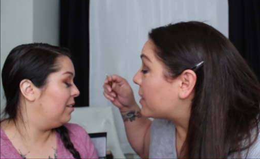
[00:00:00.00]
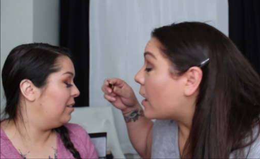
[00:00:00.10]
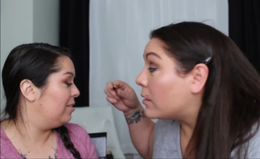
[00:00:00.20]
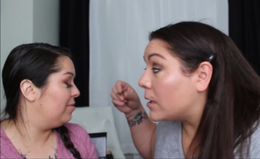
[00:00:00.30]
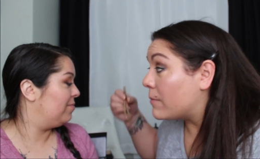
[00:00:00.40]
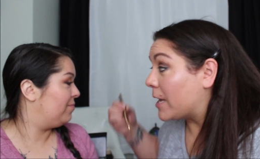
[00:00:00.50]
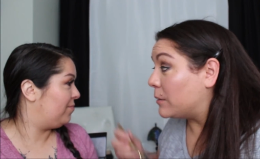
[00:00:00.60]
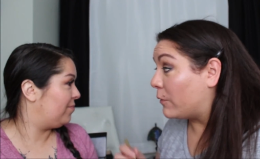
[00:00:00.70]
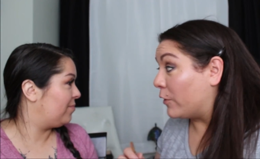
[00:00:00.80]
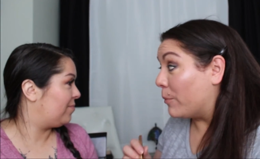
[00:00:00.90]
Speaker 1: mean, not that he makes
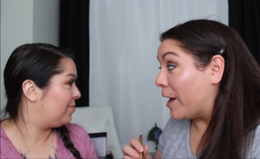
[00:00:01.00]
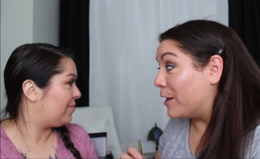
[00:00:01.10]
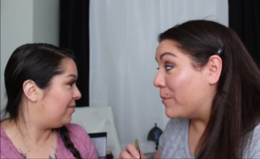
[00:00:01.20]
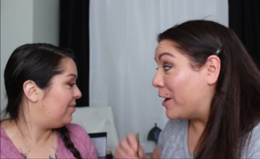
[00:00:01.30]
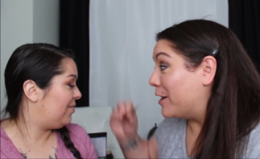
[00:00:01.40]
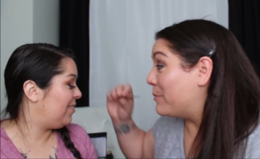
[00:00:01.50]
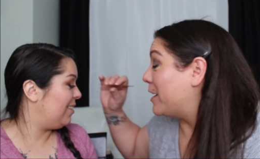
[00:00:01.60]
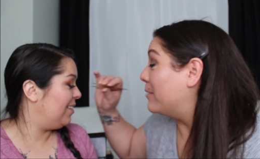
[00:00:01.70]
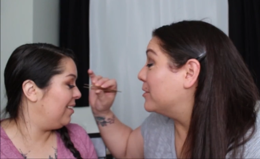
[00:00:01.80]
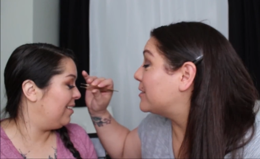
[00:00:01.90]
me feel bad about it, but
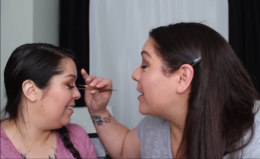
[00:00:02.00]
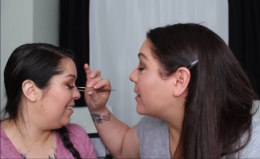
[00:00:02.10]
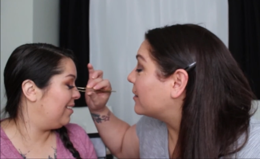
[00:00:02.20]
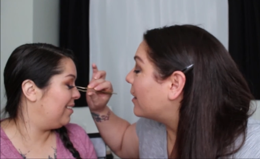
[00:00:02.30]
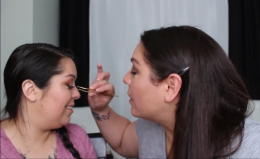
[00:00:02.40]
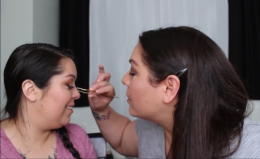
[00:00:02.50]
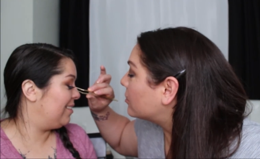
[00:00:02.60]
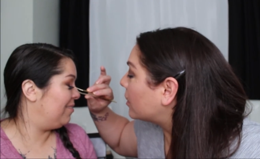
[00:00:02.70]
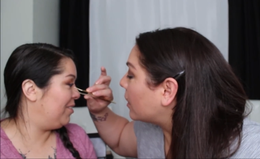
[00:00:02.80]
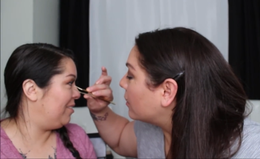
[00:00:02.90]
I'm just like,
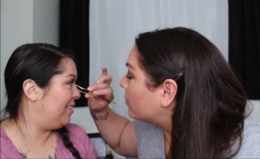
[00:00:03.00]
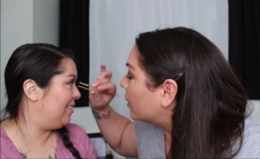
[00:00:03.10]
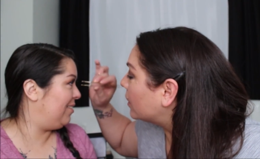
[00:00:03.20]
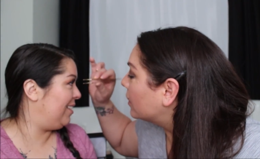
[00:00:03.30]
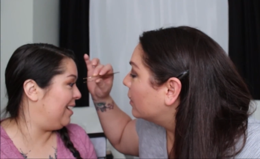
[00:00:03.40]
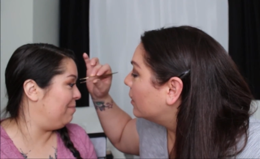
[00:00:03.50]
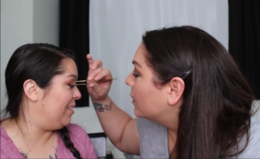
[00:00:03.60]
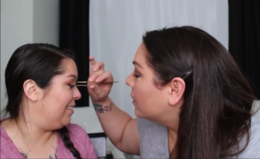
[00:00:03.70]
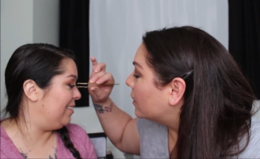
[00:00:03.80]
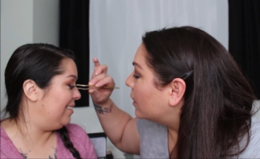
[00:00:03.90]
Speaker 2: you're not doing it, I'm
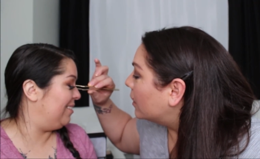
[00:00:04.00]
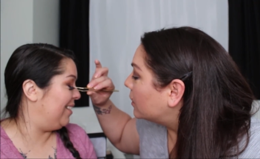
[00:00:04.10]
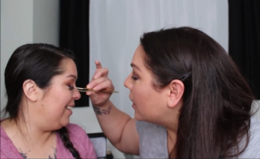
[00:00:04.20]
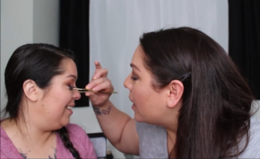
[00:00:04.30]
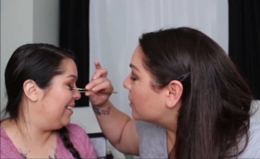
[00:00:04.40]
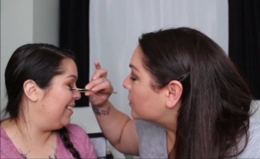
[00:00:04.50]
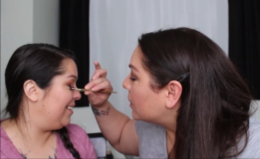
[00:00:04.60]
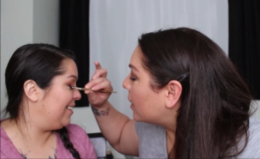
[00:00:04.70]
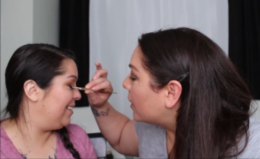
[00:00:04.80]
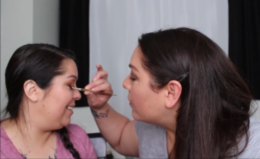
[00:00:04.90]
not gonna do I it. Yes,
Speaker 1: I
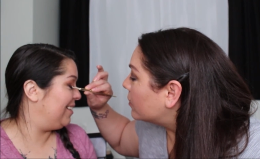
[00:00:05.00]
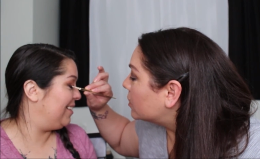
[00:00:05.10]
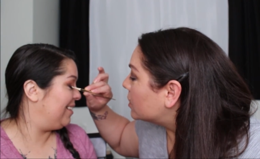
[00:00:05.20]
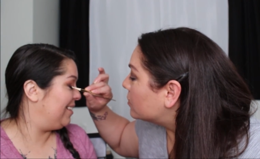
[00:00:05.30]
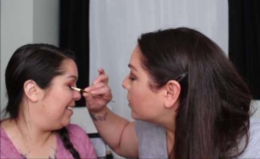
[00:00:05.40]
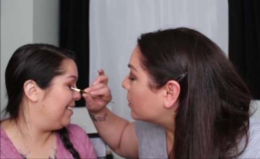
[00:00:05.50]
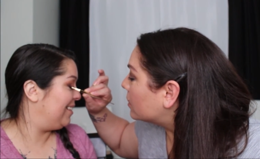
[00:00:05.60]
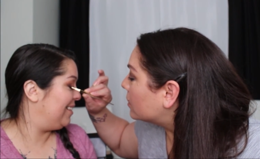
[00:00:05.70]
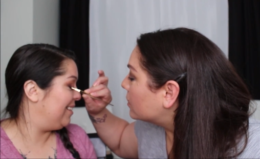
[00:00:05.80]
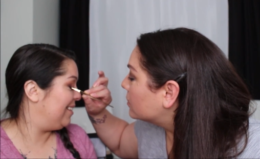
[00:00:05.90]
can't have a cheeseburger.
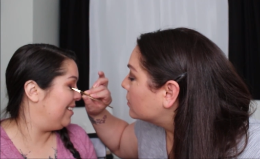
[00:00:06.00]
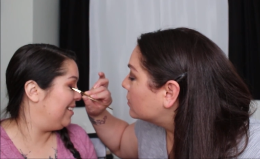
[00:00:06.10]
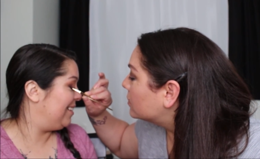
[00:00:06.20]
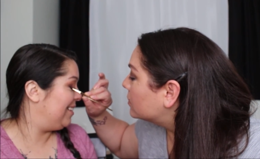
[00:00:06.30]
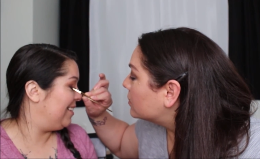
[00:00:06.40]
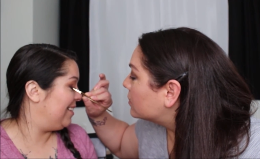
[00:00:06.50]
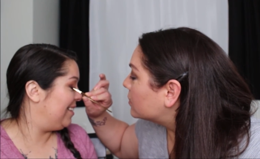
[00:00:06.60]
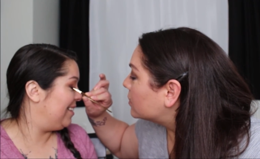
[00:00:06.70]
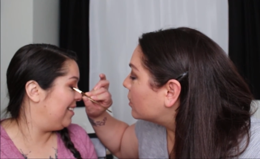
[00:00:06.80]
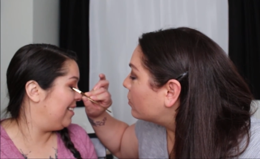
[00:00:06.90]

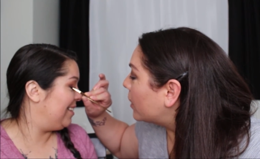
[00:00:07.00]
So